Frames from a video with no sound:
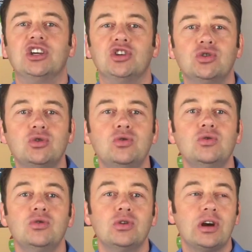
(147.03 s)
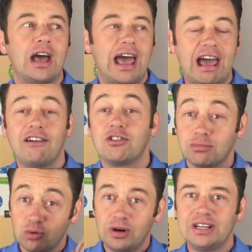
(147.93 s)
You have
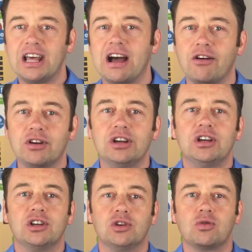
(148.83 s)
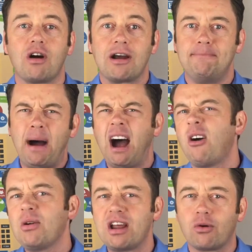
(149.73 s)
number one down. You are a
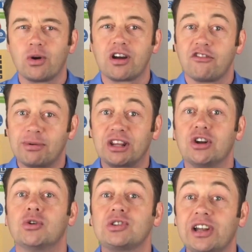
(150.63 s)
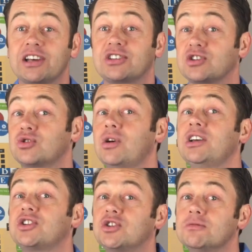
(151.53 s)
power networker. Everybody knows, likes, and
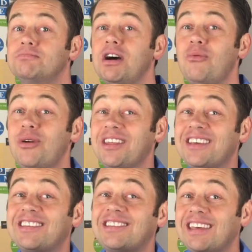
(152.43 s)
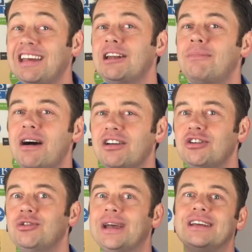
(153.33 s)
trusts you. But what are they saying about
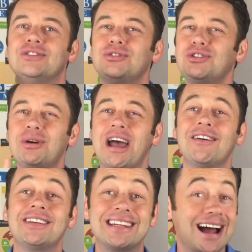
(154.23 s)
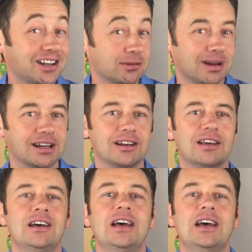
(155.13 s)
you, and do you have it documented?